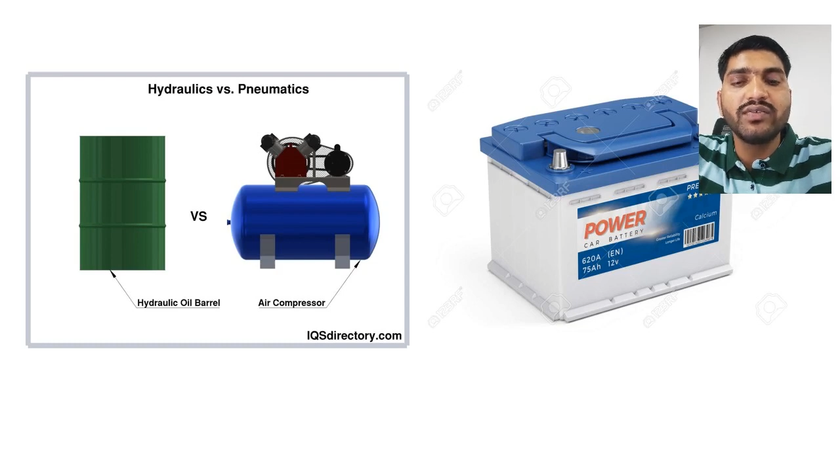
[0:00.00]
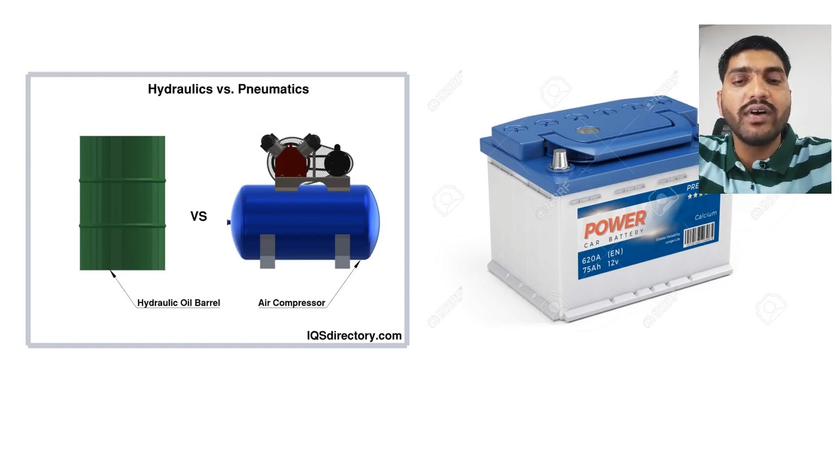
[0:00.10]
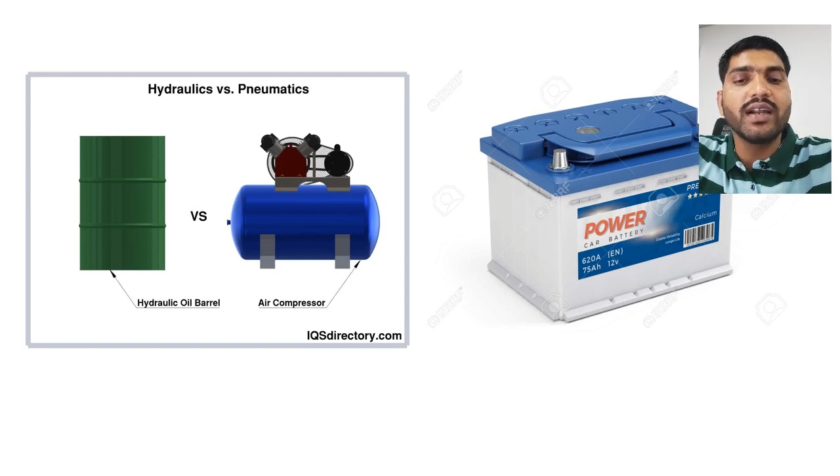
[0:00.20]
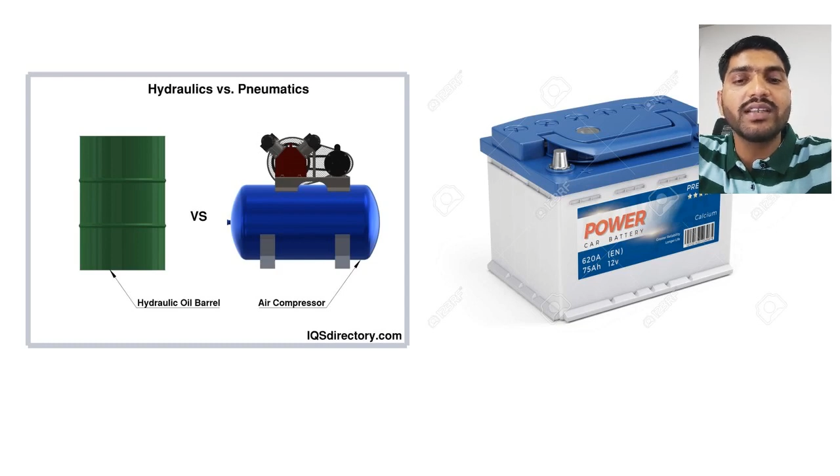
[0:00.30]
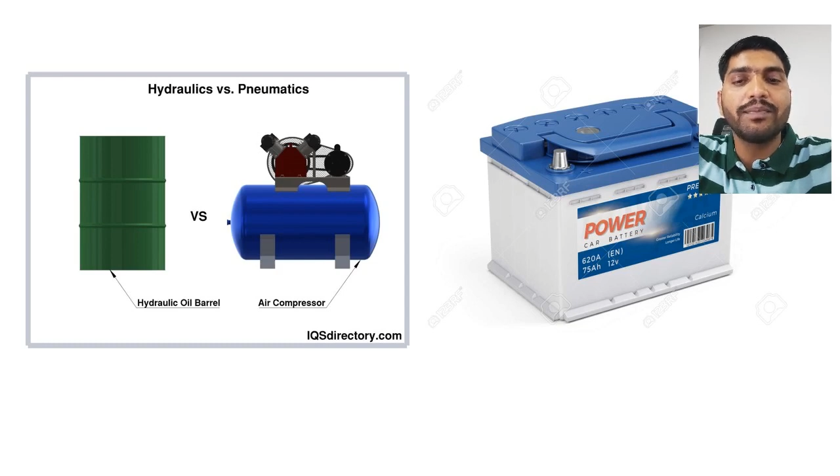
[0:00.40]

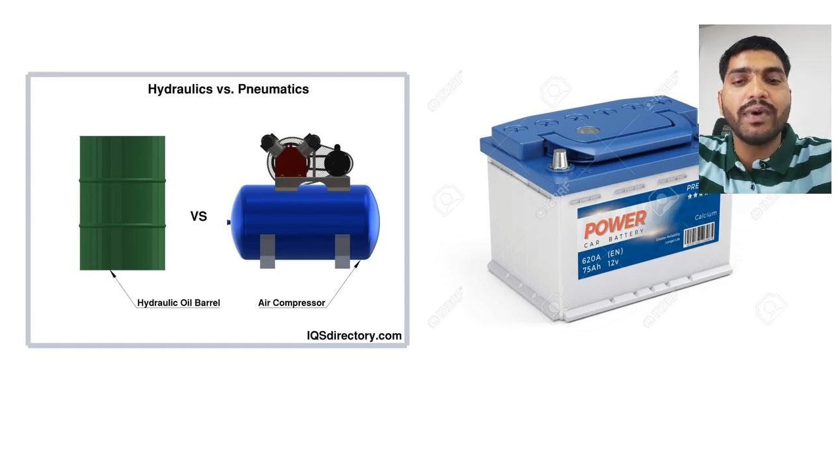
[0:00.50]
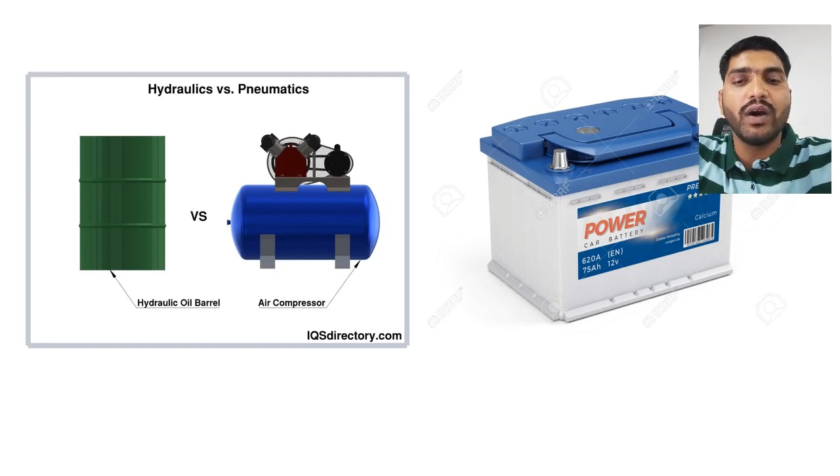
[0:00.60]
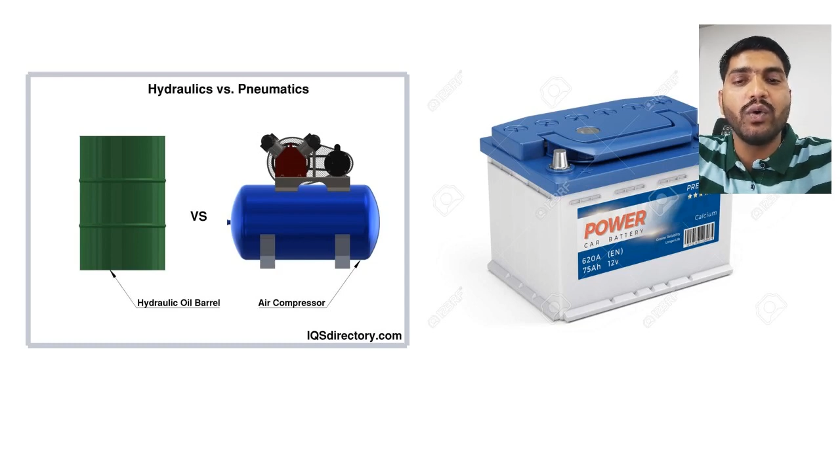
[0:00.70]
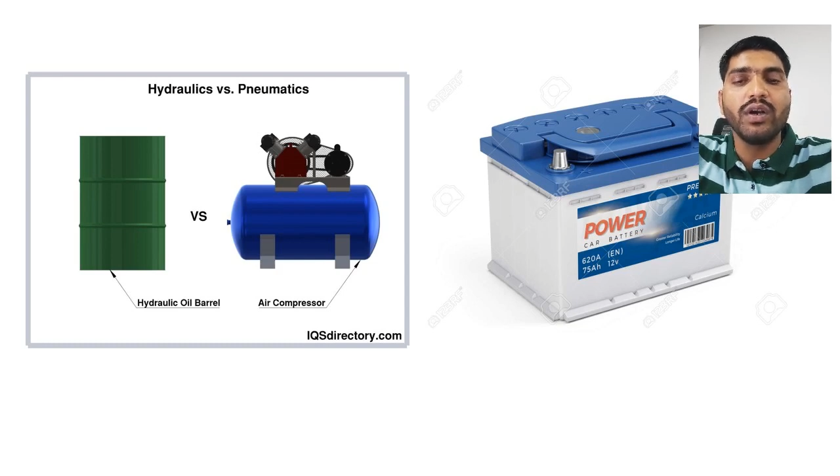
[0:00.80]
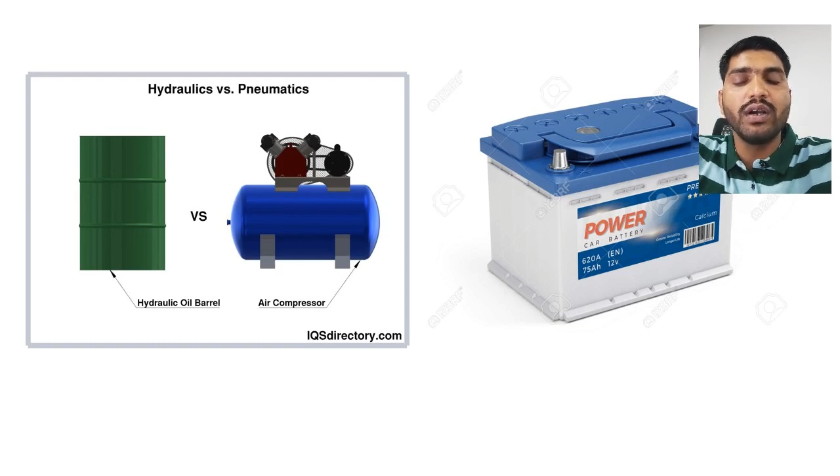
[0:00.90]
for the
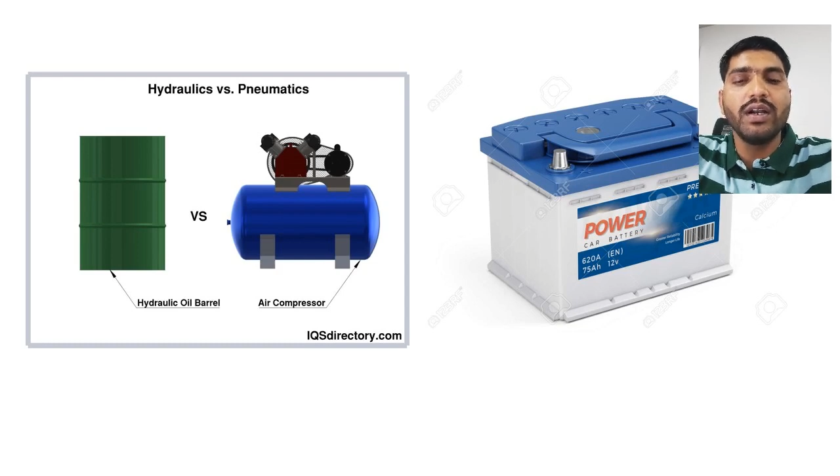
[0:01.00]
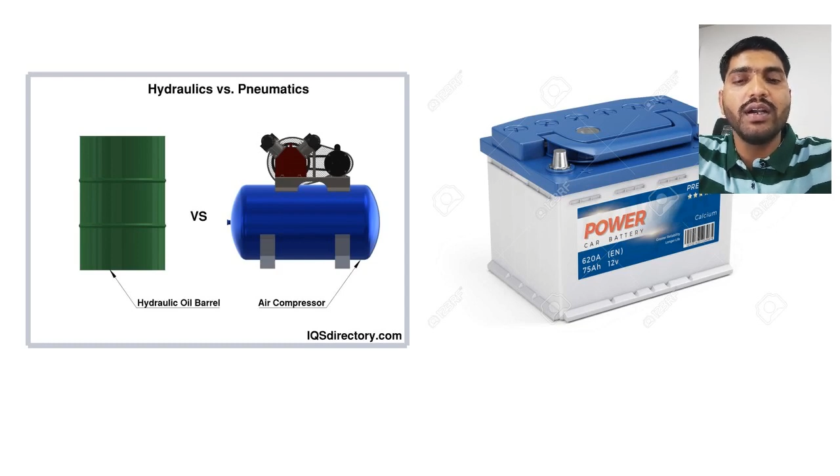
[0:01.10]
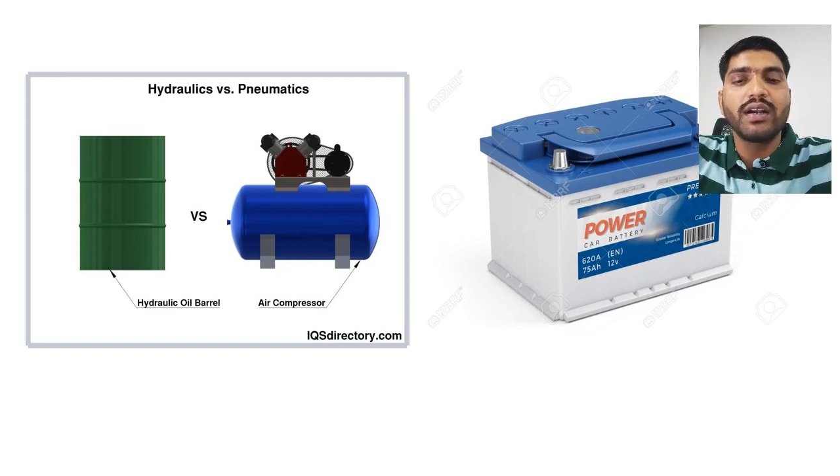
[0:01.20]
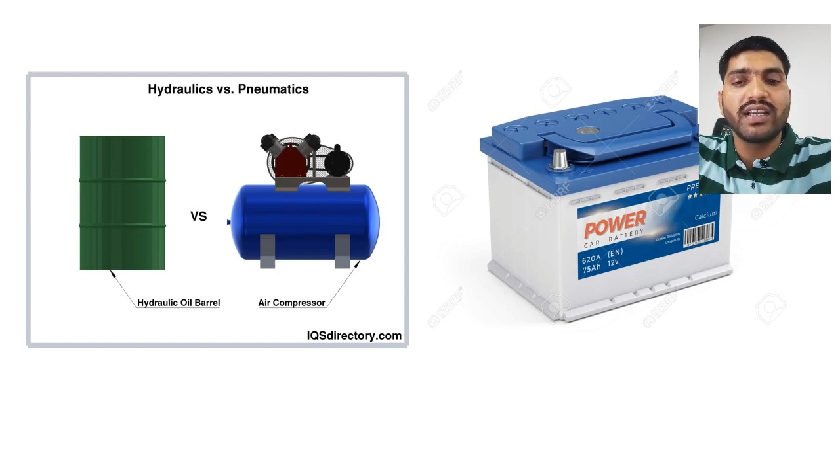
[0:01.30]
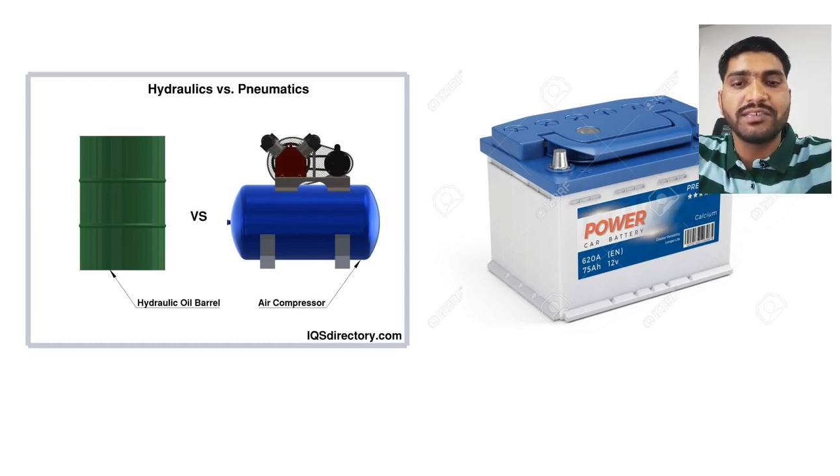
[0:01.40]
power
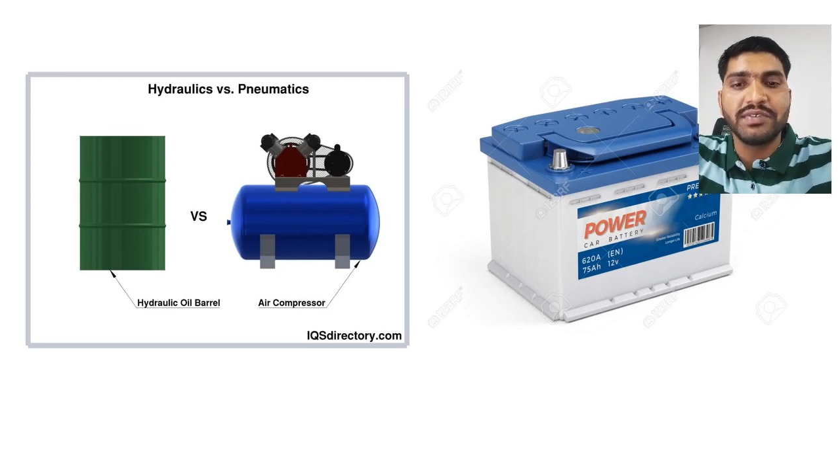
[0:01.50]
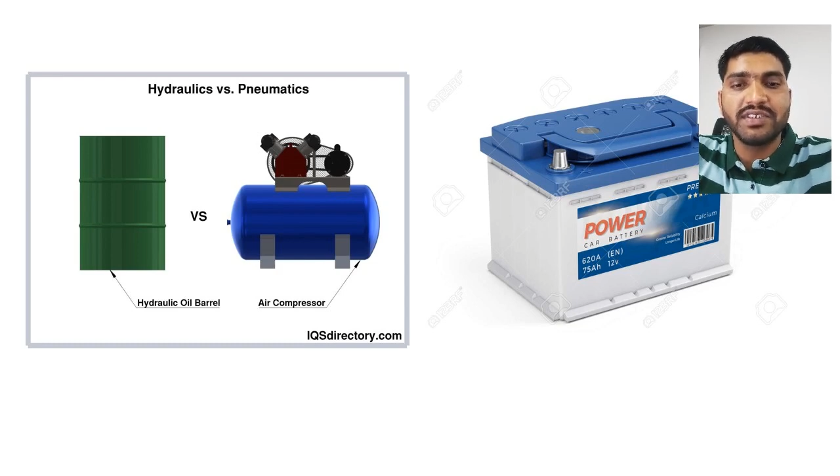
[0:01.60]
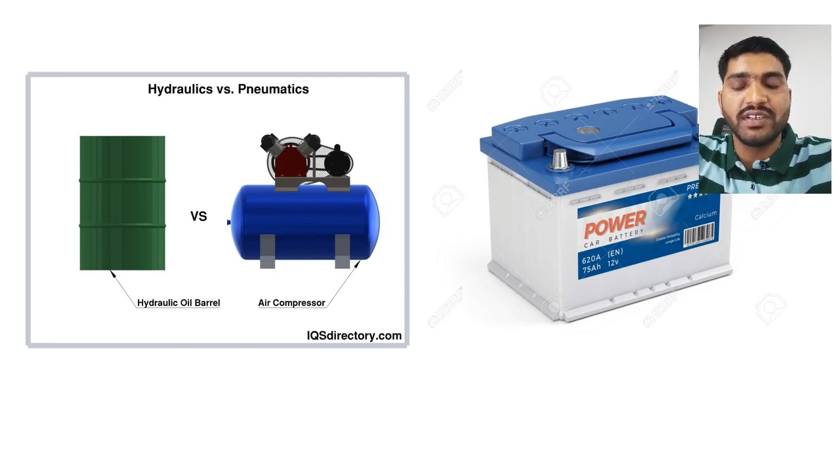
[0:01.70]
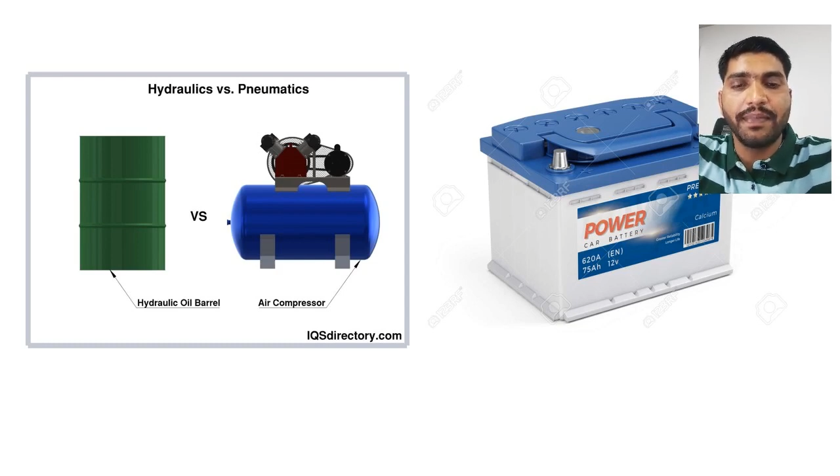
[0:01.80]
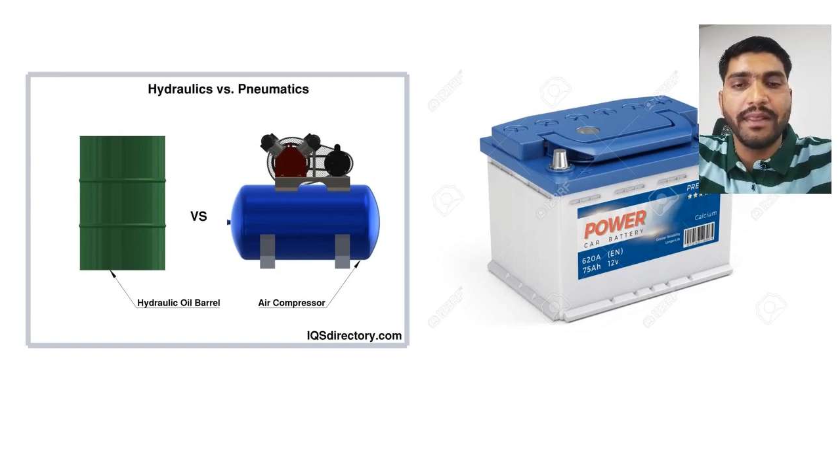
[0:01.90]

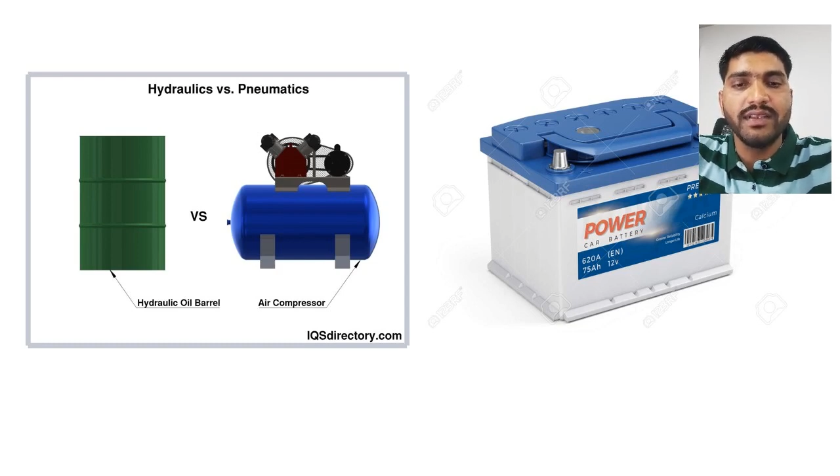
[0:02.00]
transmission.